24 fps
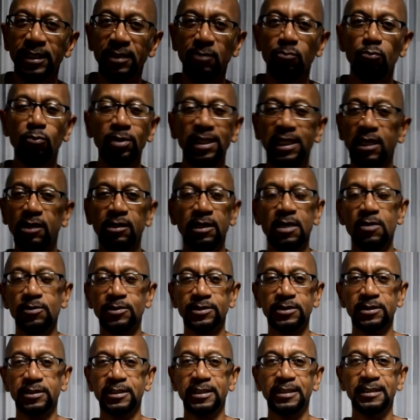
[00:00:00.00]
really close
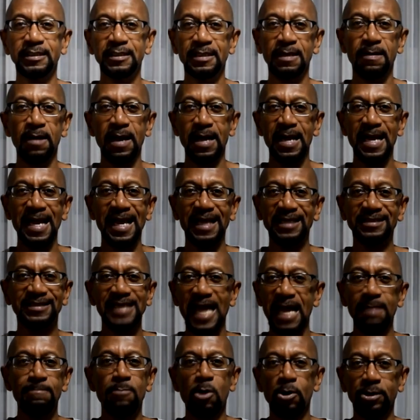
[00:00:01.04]
to the
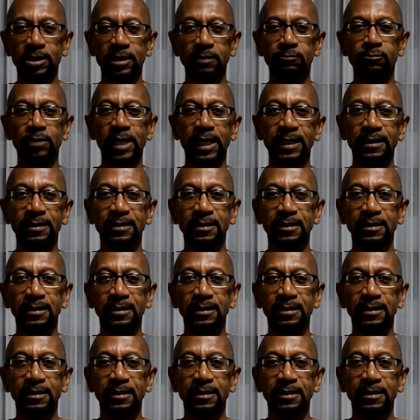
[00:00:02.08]
exact market rate.